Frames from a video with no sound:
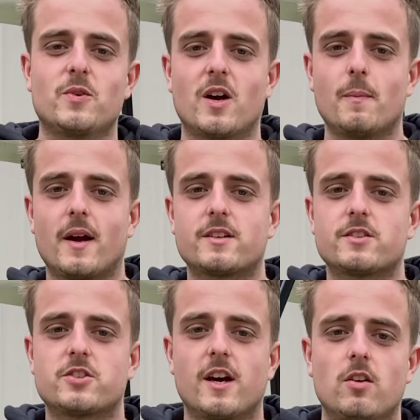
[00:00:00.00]
Welcome back to
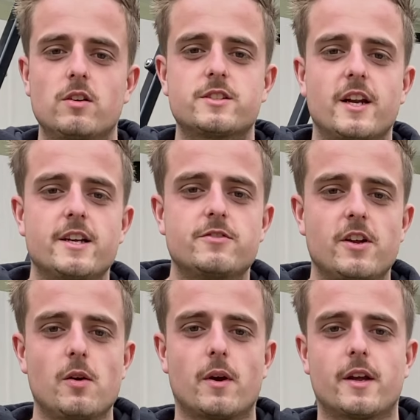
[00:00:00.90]
the channel. Today's
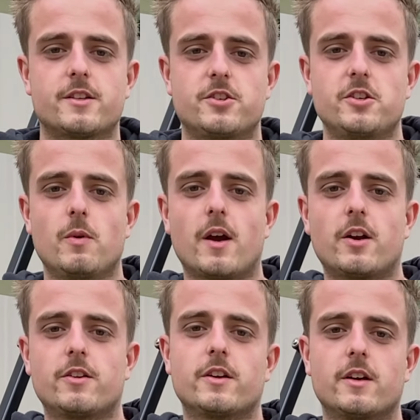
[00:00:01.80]
video we're going to continue working
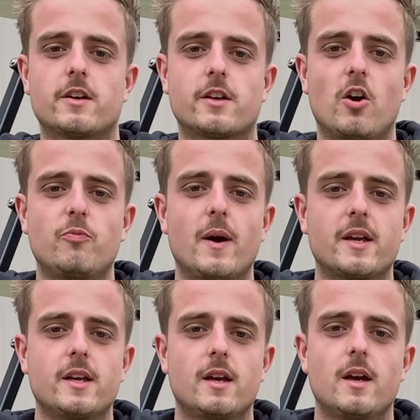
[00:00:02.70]
on the golf
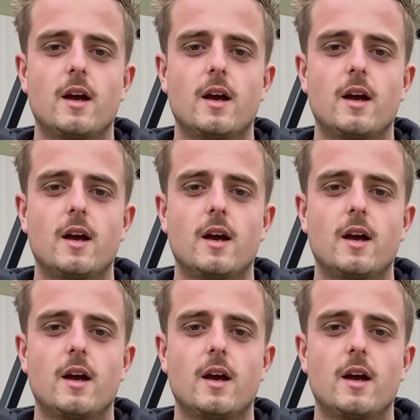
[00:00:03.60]
buggy.